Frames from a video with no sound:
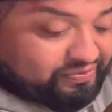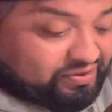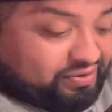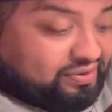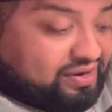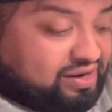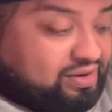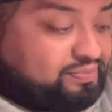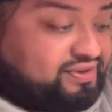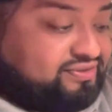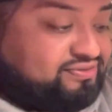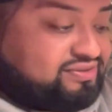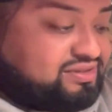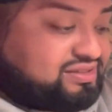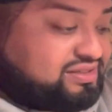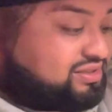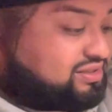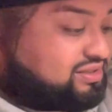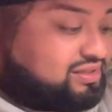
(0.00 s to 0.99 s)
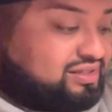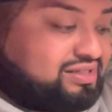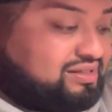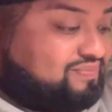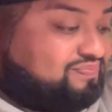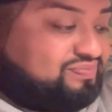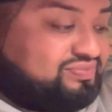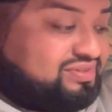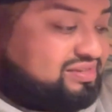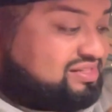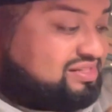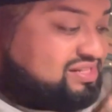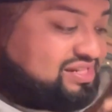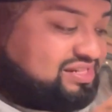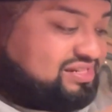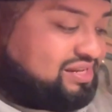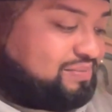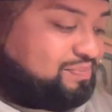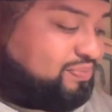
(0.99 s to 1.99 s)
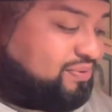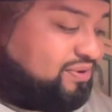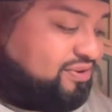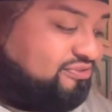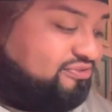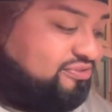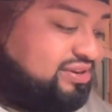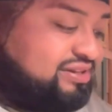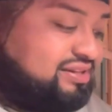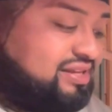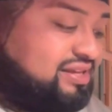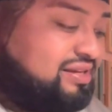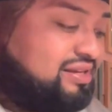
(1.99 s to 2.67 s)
Ground beef is seasoned perfect.